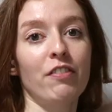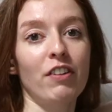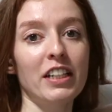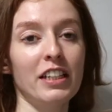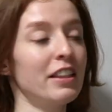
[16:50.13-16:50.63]
if
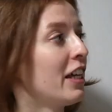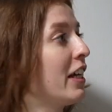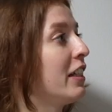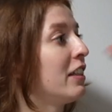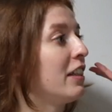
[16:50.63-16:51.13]
I did
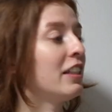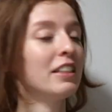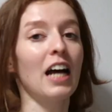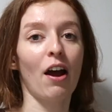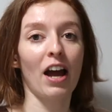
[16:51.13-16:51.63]
this, this
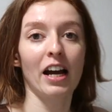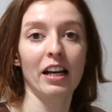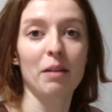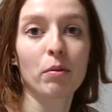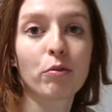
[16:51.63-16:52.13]
is how I had
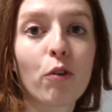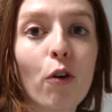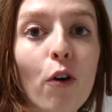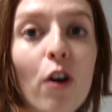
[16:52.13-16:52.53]
it before.